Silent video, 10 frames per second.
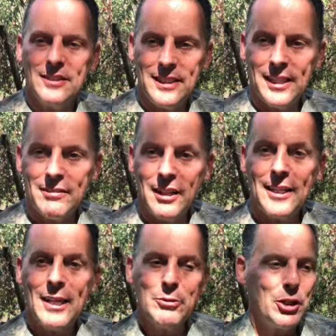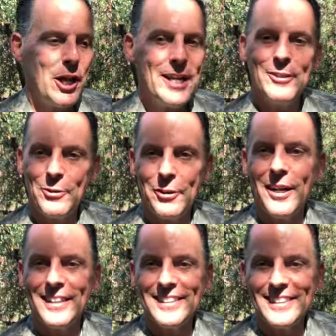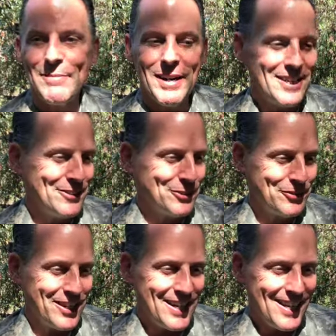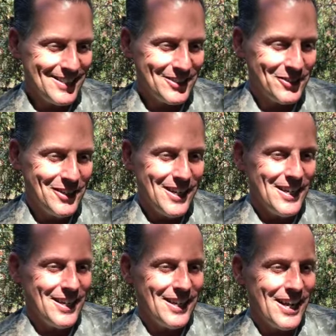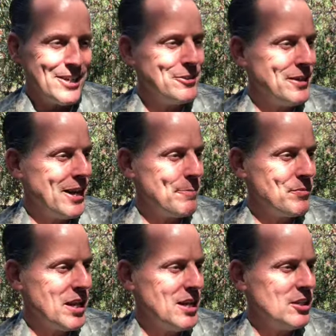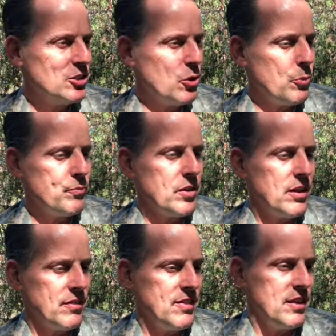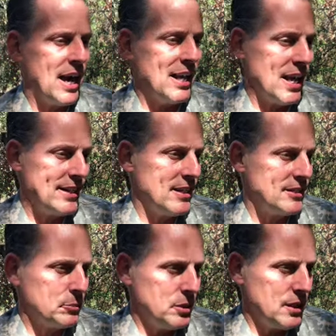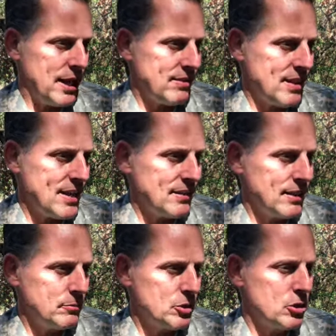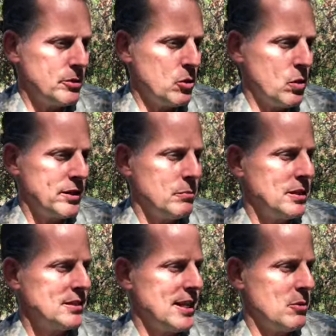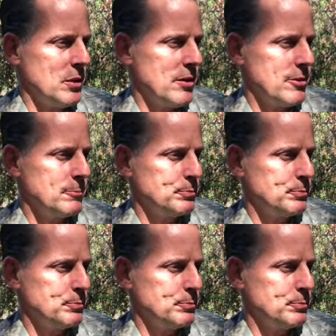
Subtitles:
see it. A lot of times the landowner likes to see my kills for the day, so I do that. So I like this one. I think that it's going to be the one that I'm going to stay with.